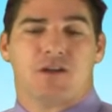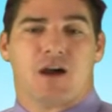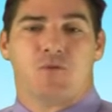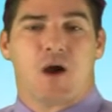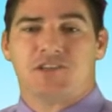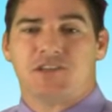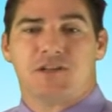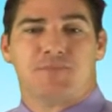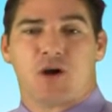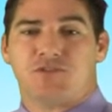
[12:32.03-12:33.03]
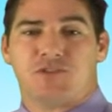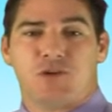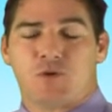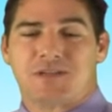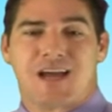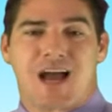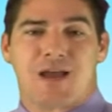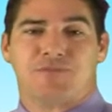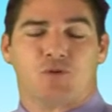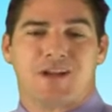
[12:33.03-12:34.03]
Washington Post, New York
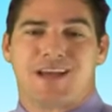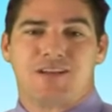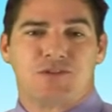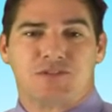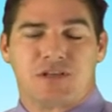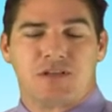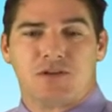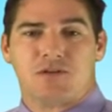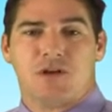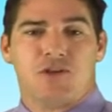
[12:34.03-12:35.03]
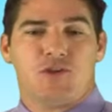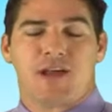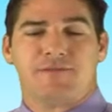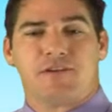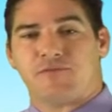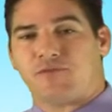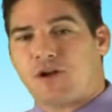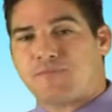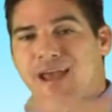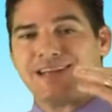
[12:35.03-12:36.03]
Times, Orlando Sentinel, you can have a
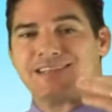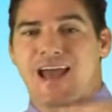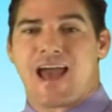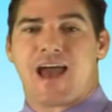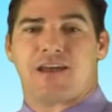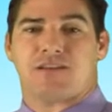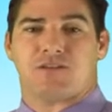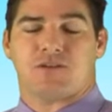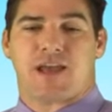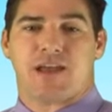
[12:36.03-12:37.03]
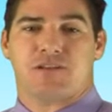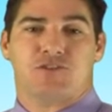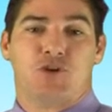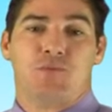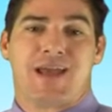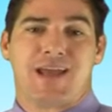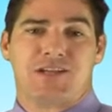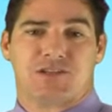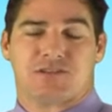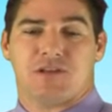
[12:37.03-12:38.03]
front page ad, 2
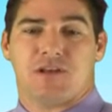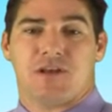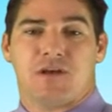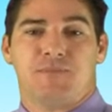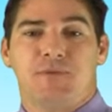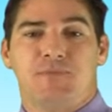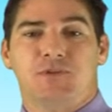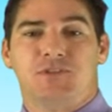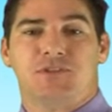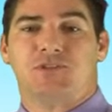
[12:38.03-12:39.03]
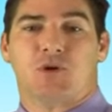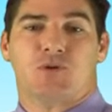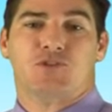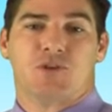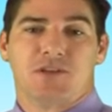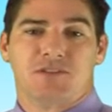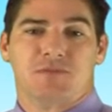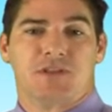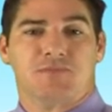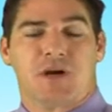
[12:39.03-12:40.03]
pages. People just don't trust
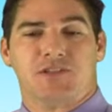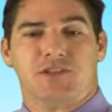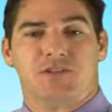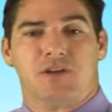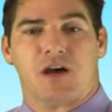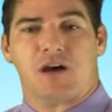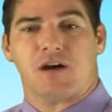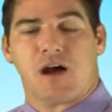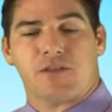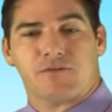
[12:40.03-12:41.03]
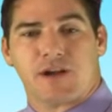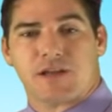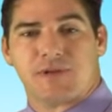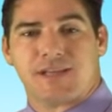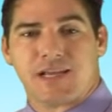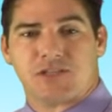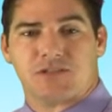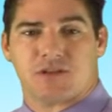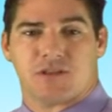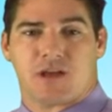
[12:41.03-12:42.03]
them as much as other
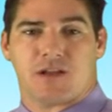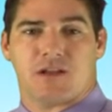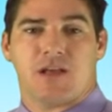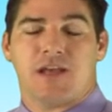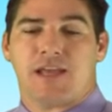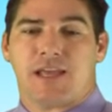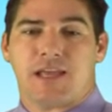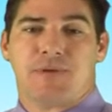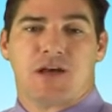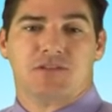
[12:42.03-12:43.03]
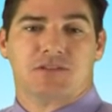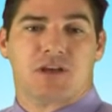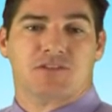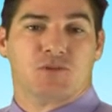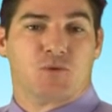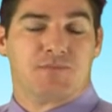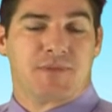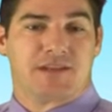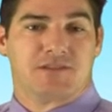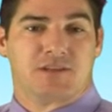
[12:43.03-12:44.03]
recommendations online. Emails someone
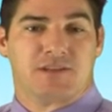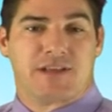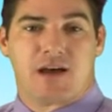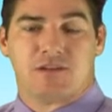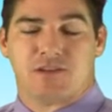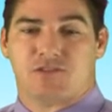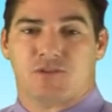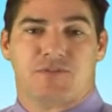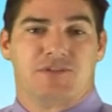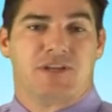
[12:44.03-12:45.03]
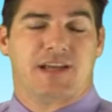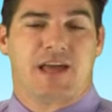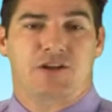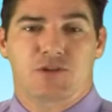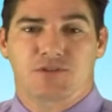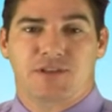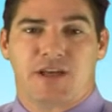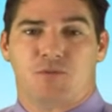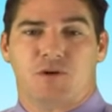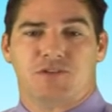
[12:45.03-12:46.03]
might have sent out. So if you're sending out a
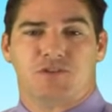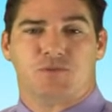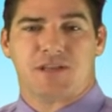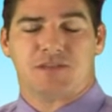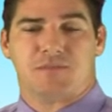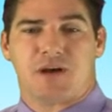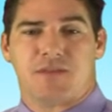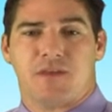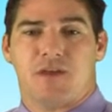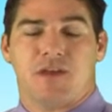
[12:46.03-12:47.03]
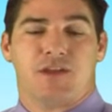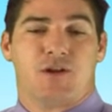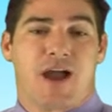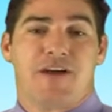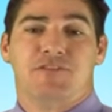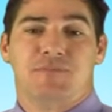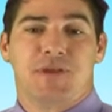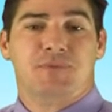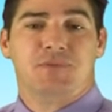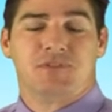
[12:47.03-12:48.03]
newsletter once or twice a month, half the
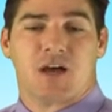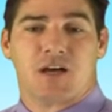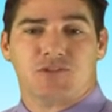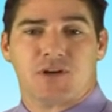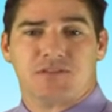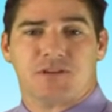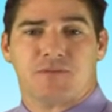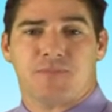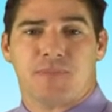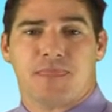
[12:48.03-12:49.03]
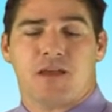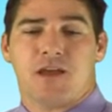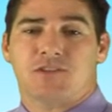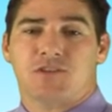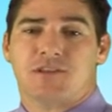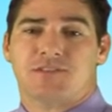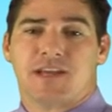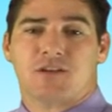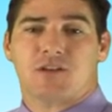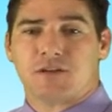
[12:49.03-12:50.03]
people trust them. So let's
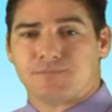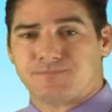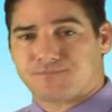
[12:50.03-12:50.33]
take a look.